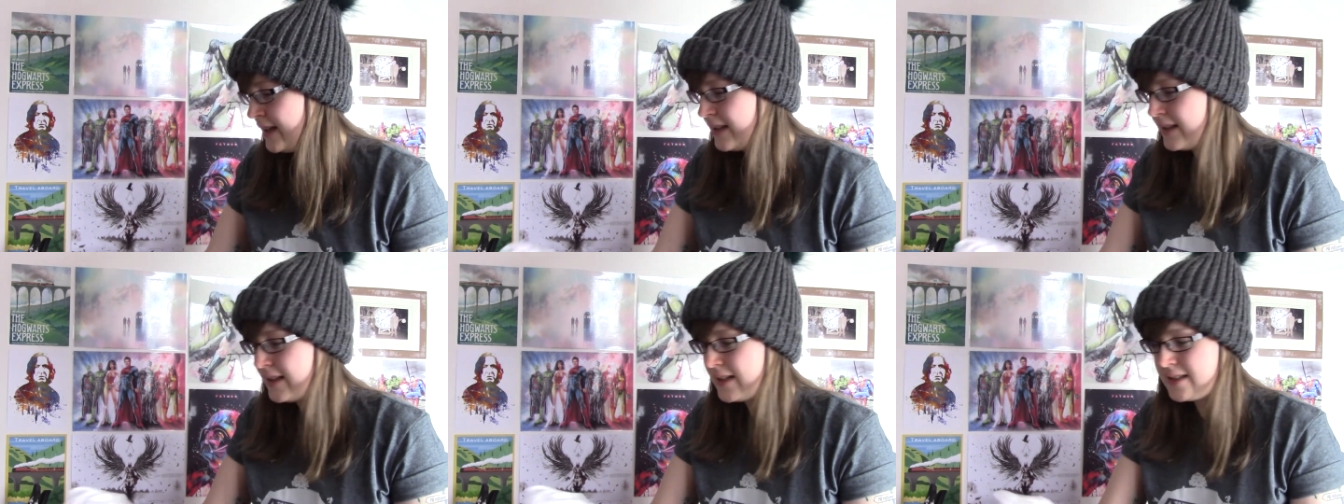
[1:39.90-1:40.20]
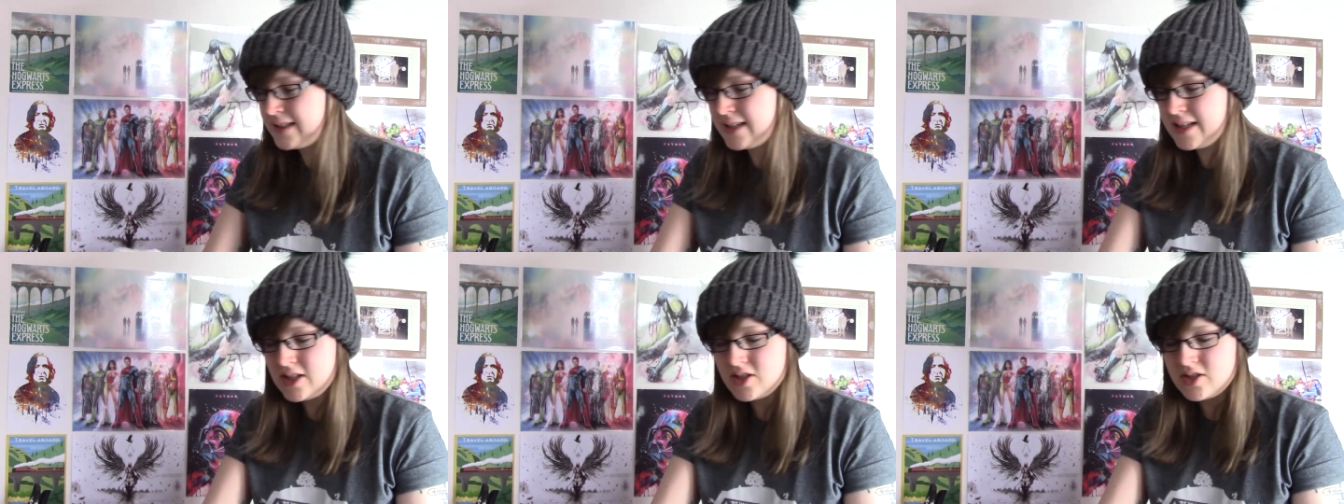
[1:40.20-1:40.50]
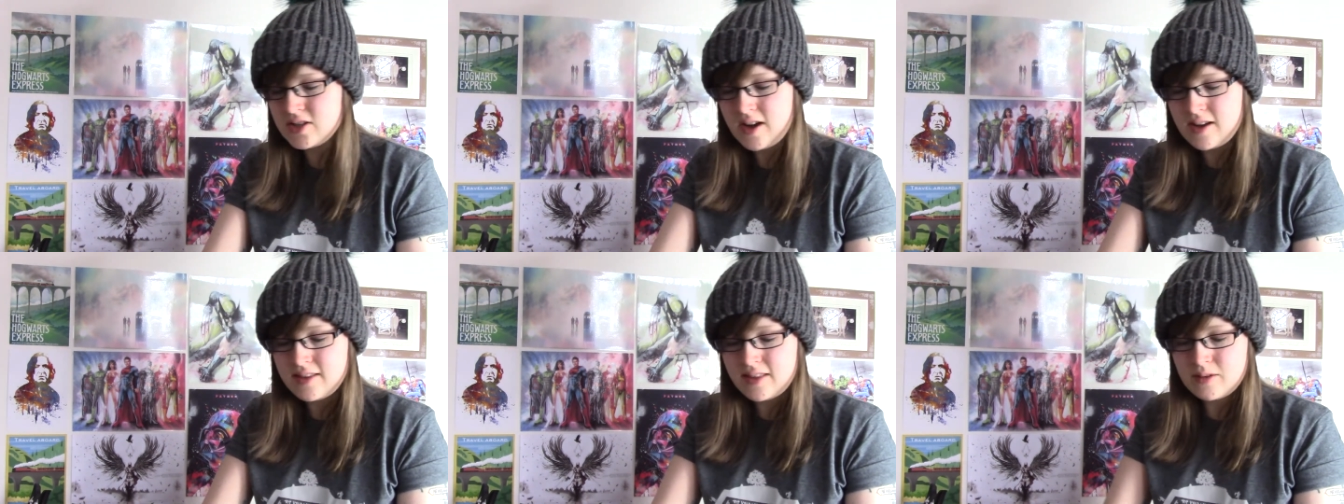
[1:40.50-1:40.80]
The
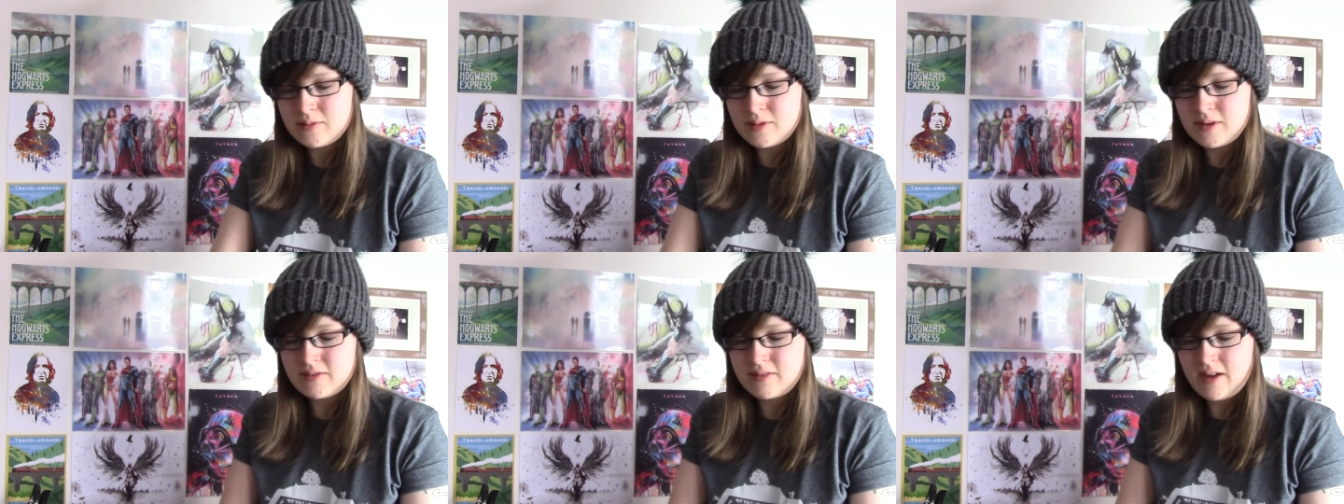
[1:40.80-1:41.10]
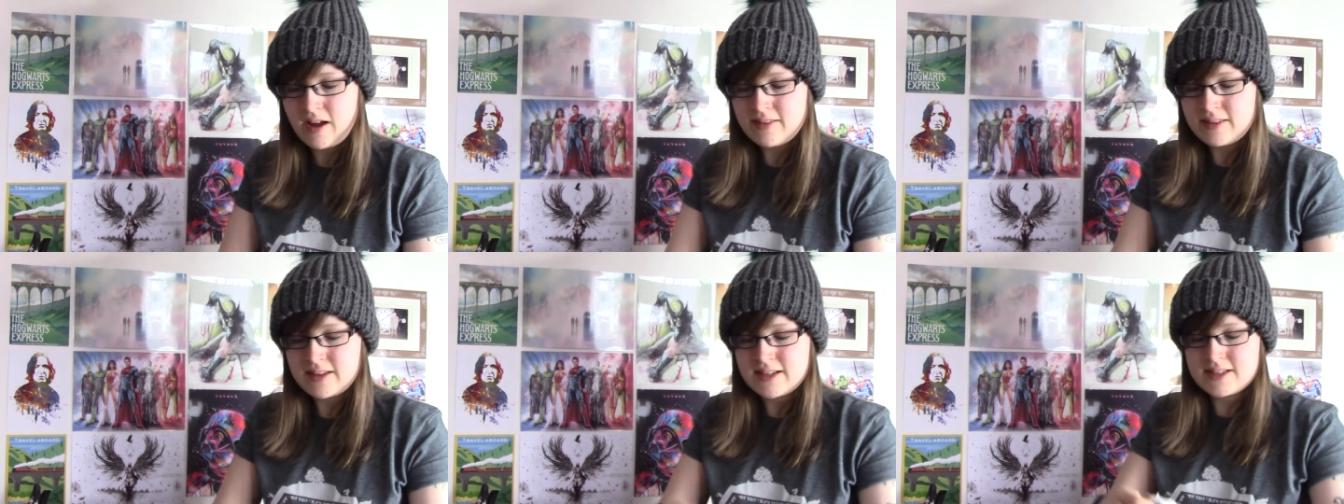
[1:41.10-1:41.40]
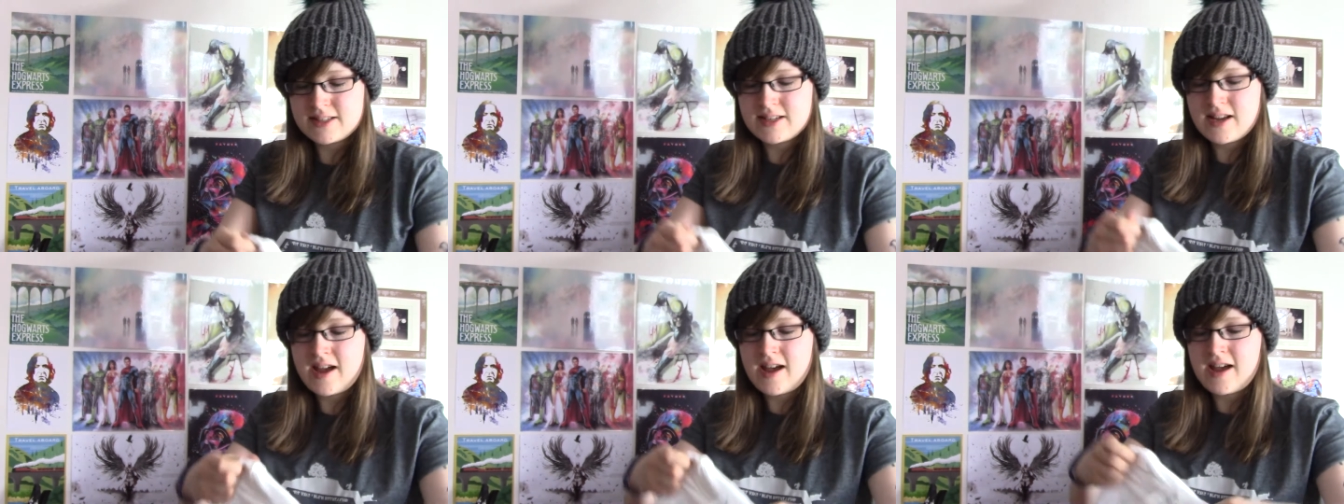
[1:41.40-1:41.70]
t-shirt that we've got
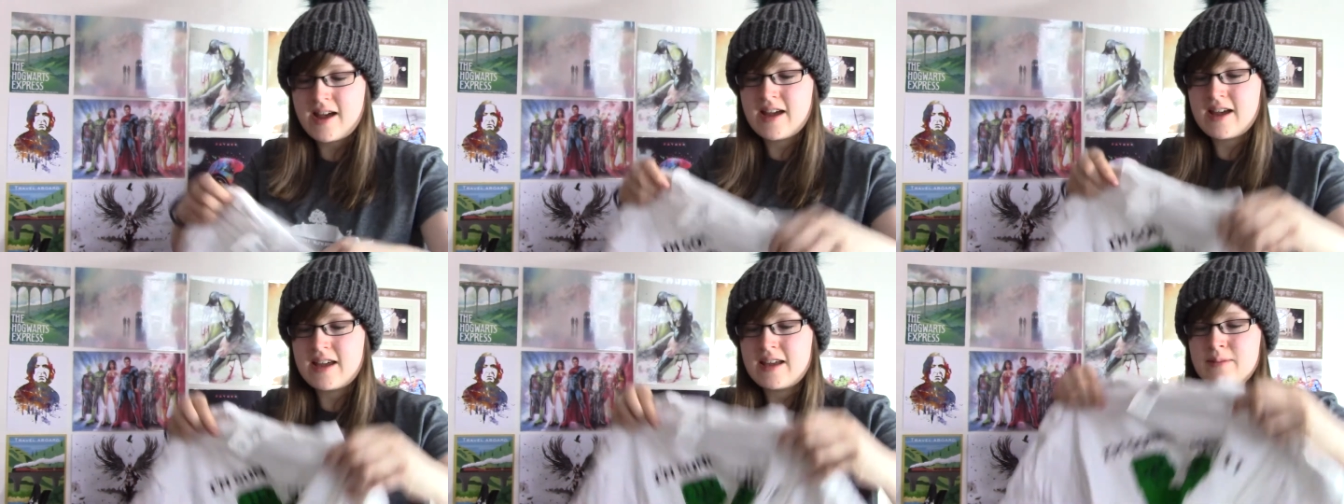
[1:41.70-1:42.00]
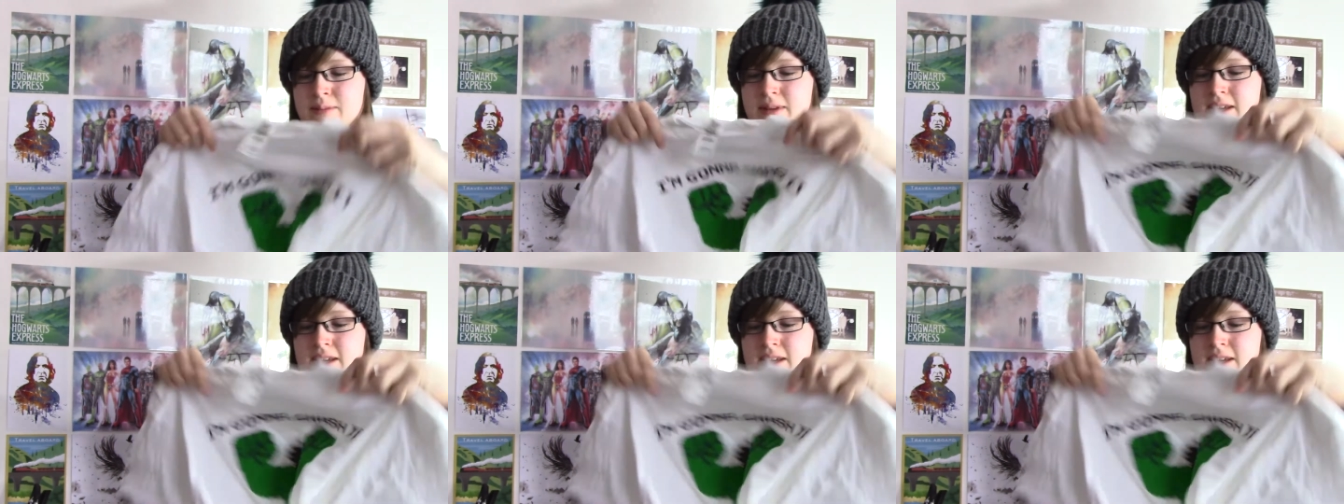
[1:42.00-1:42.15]
this time